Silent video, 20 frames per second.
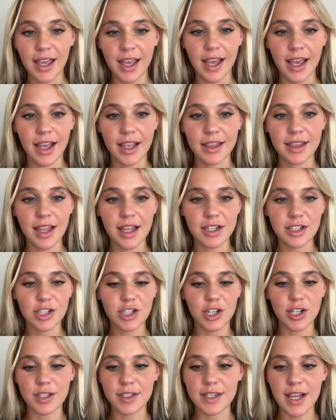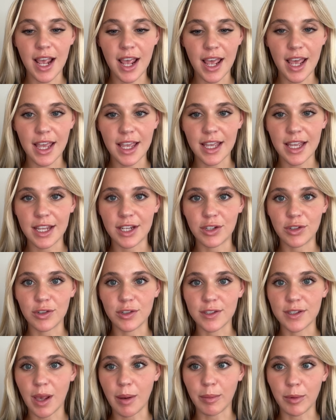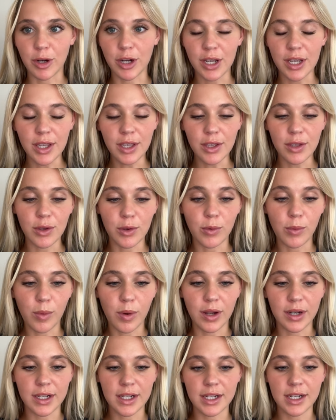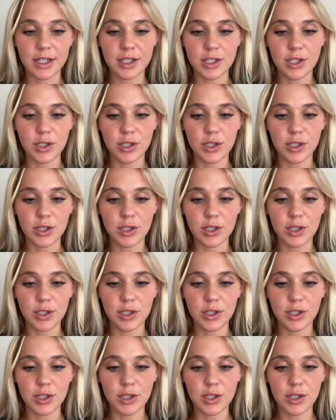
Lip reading: And let's just say in your summary, you wanted